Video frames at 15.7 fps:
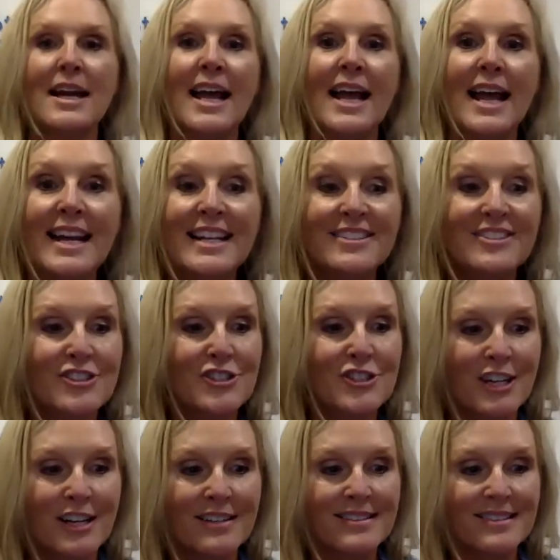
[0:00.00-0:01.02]
It's
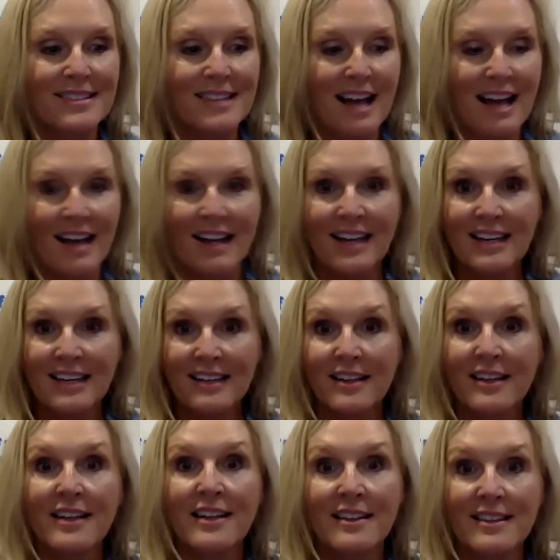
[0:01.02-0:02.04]
just like
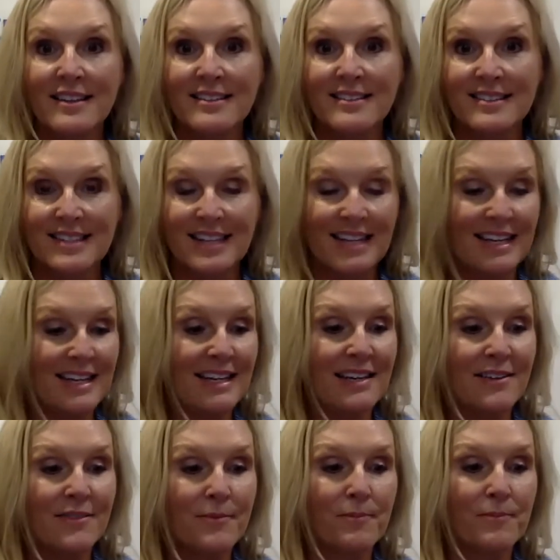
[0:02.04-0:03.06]
the C,
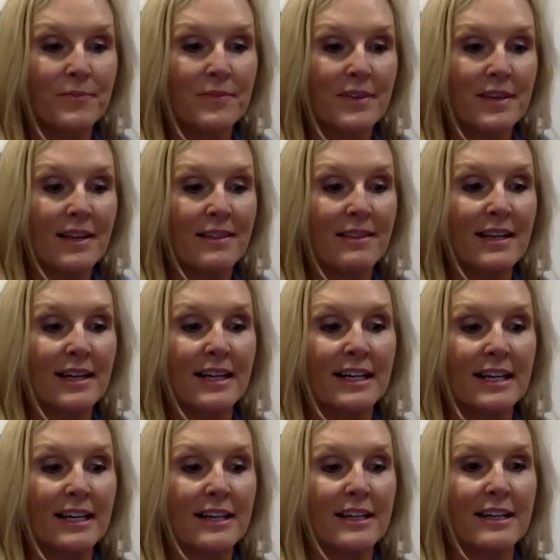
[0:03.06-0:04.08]
the
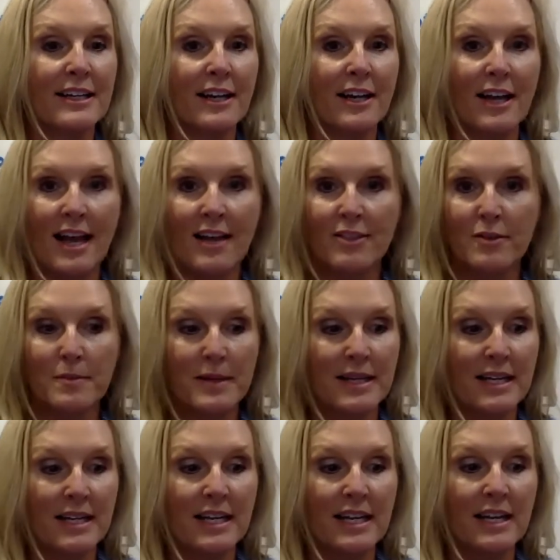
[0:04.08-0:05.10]
k at the
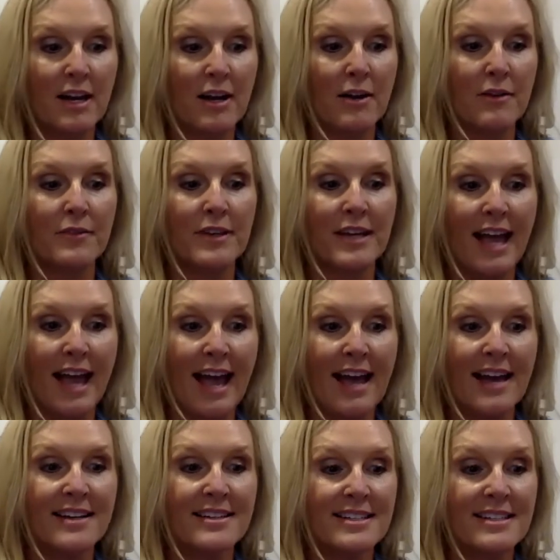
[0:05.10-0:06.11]
beginning of
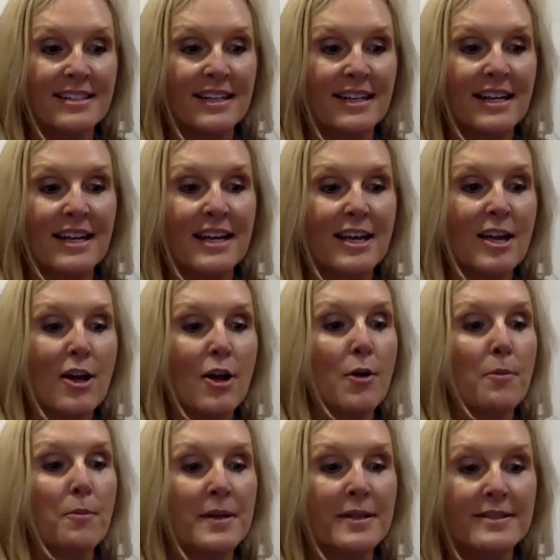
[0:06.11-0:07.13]
cat.
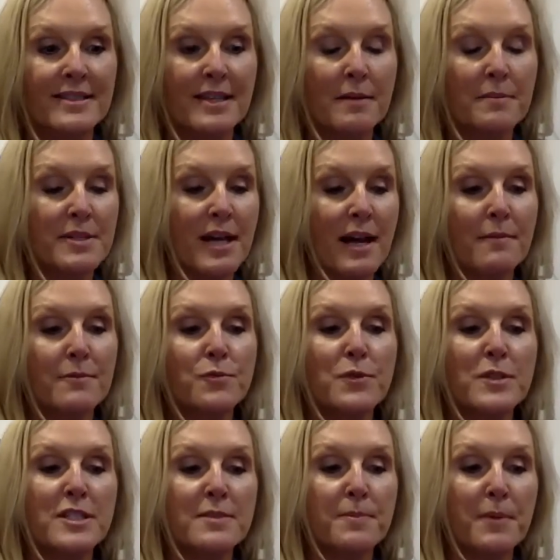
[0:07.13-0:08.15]
Sometimes we
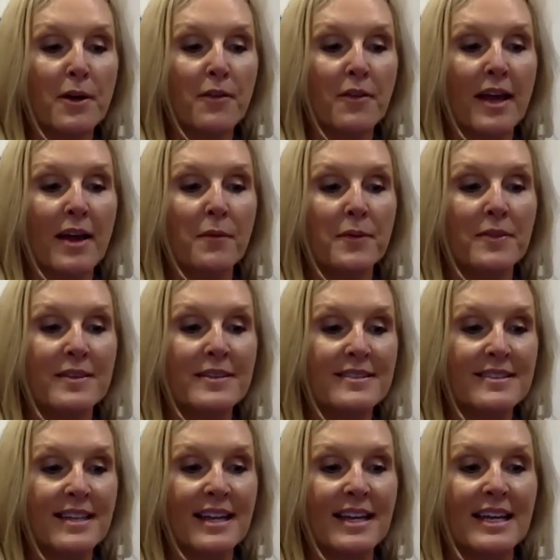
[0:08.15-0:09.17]
spell that with a
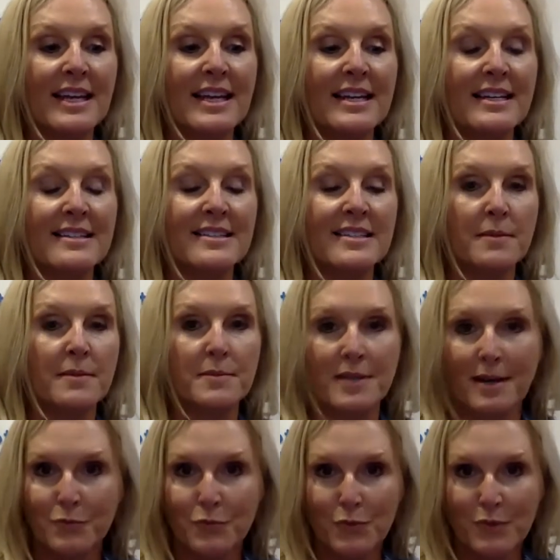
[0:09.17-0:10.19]
C and
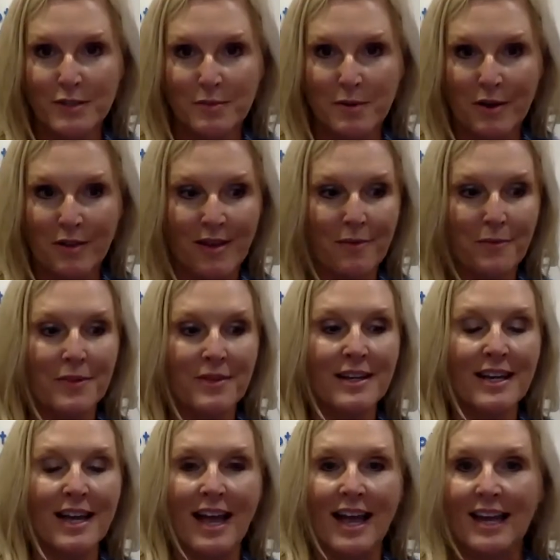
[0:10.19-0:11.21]
sometimes we spell that with a
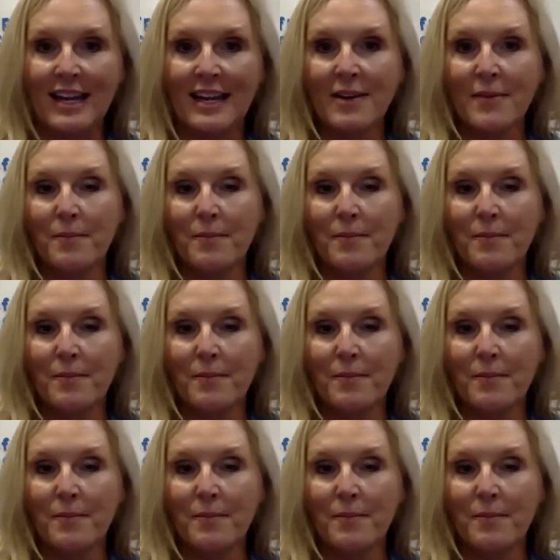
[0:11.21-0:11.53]
K.